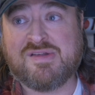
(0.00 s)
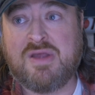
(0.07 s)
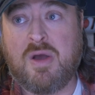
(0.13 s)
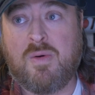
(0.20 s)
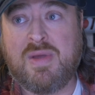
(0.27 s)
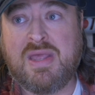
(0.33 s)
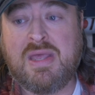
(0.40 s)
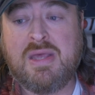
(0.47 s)

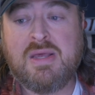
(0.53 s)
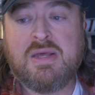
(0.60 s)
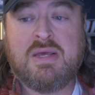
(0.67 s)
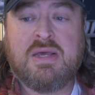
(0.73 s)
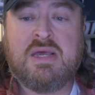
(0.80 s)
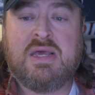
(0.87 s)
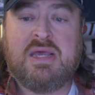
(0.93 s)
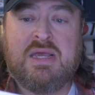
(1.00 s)
going
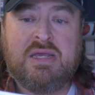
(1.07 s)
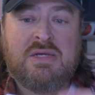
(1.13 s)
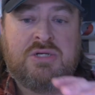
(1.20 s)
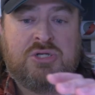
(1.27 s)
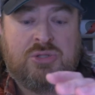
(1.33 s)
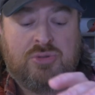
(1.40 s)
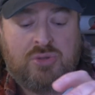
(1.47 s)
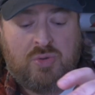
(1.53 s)

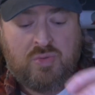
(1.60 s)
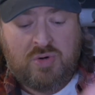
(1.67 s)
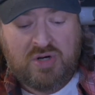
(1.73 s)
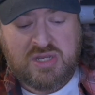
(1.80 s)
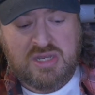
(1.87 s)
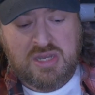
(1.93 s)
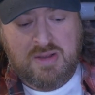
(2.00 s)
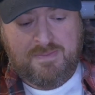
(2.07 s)
into the
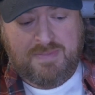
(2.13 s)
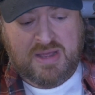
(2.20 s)
rookie